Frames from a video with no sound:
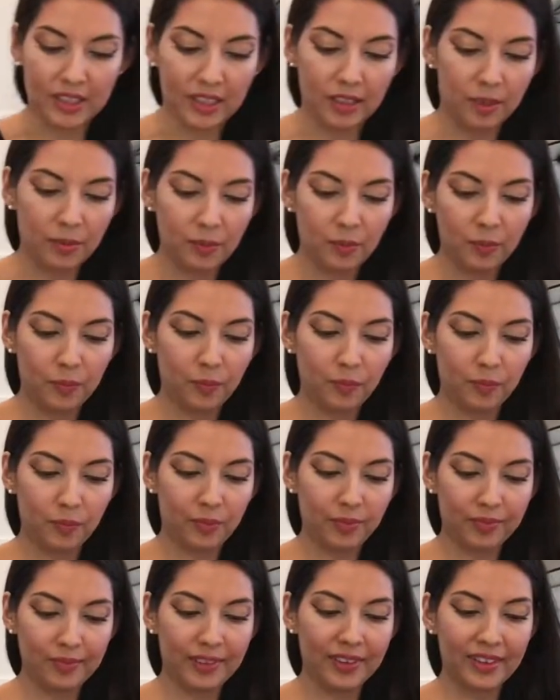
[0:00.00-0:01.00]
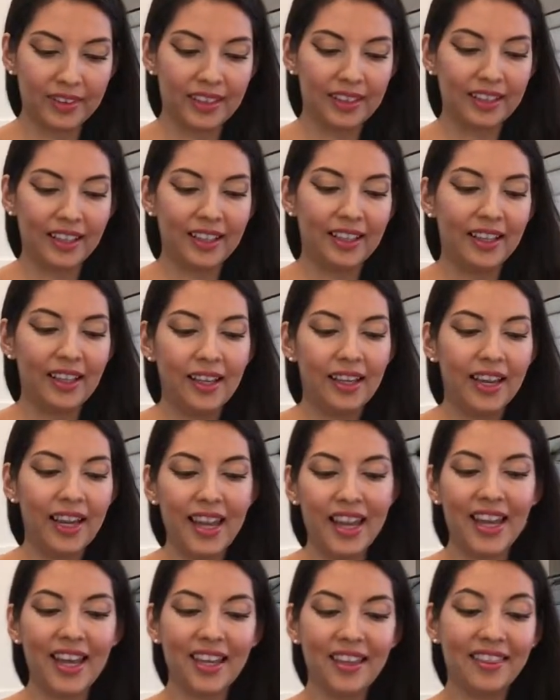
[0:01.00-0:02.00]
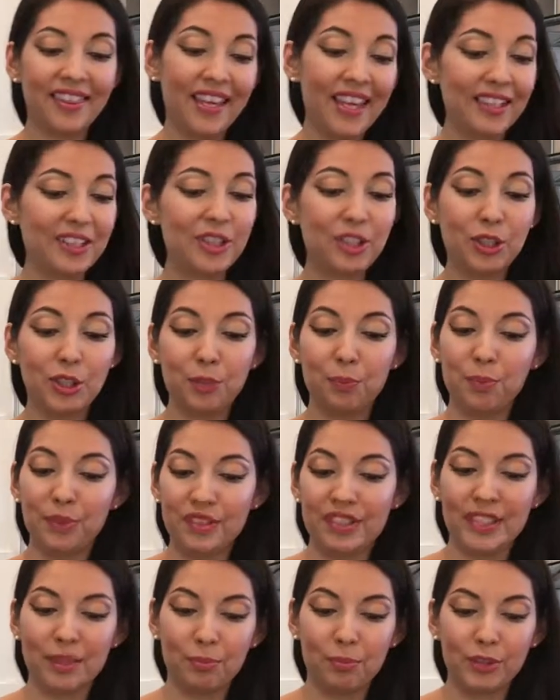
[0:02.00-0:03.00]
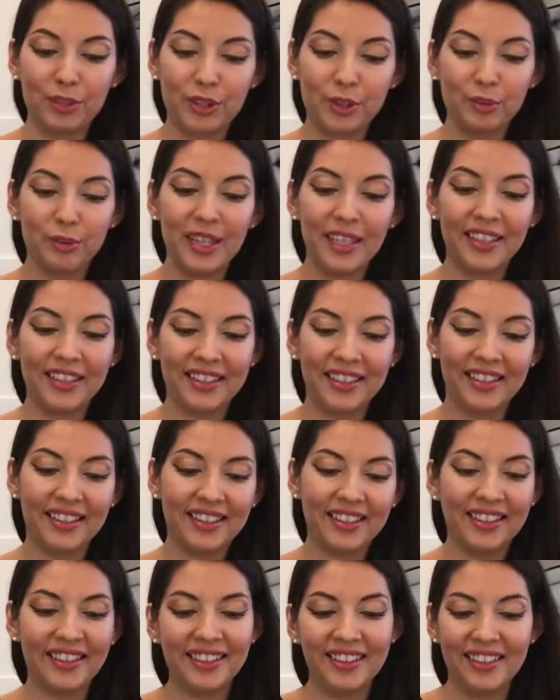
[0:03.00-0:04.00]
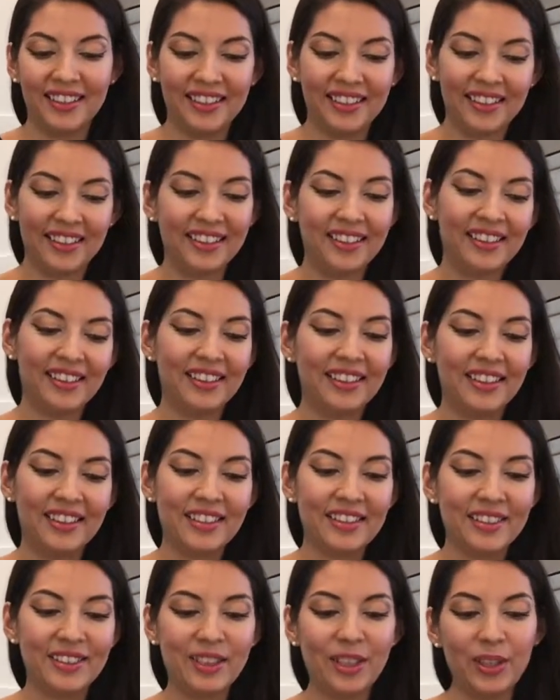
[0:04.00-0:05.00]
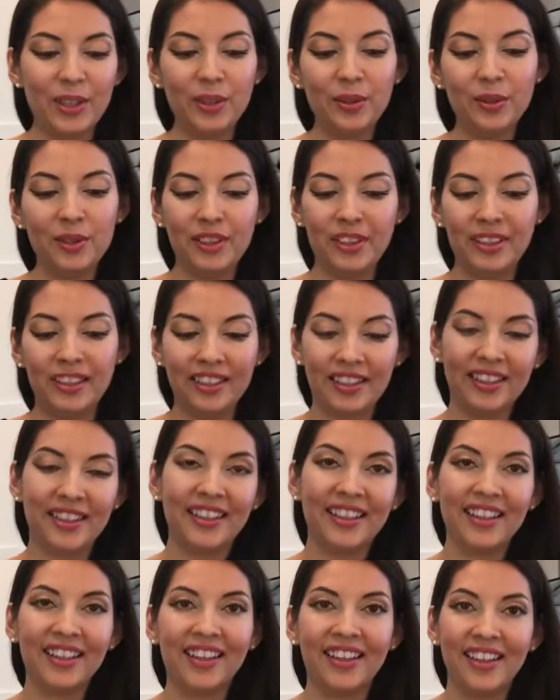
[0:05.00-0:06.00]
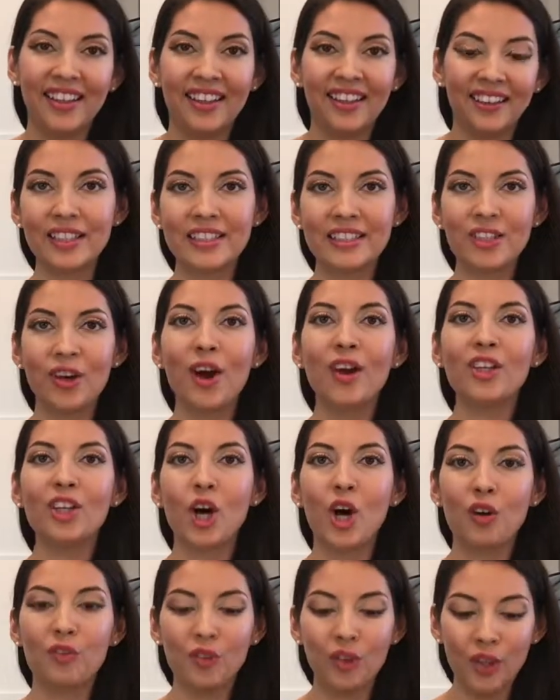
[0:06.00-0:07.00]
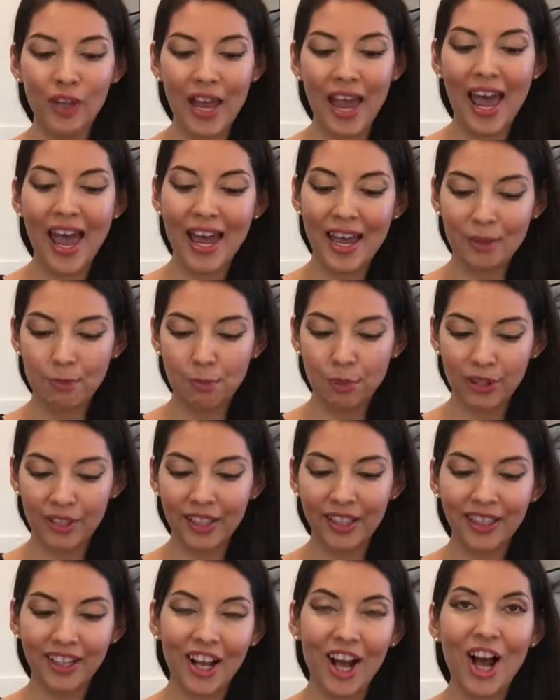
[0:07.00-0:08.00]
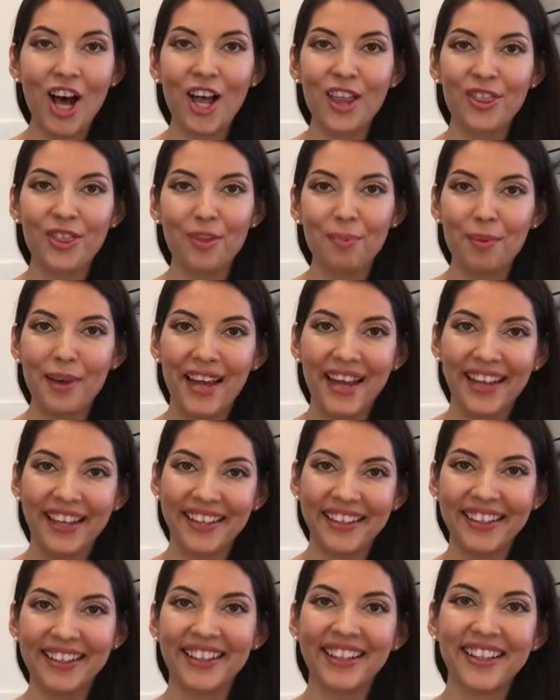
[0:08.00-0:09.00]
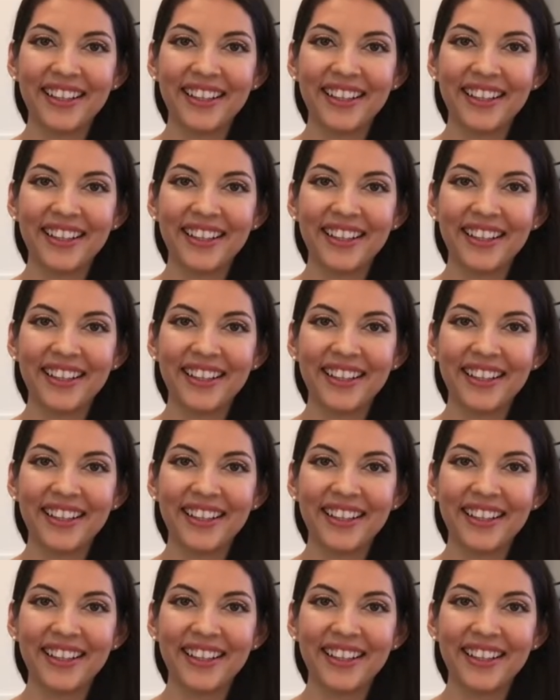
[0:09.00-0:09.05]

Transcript: it. And that's super simple to make. So let's go on over and put it on the pan.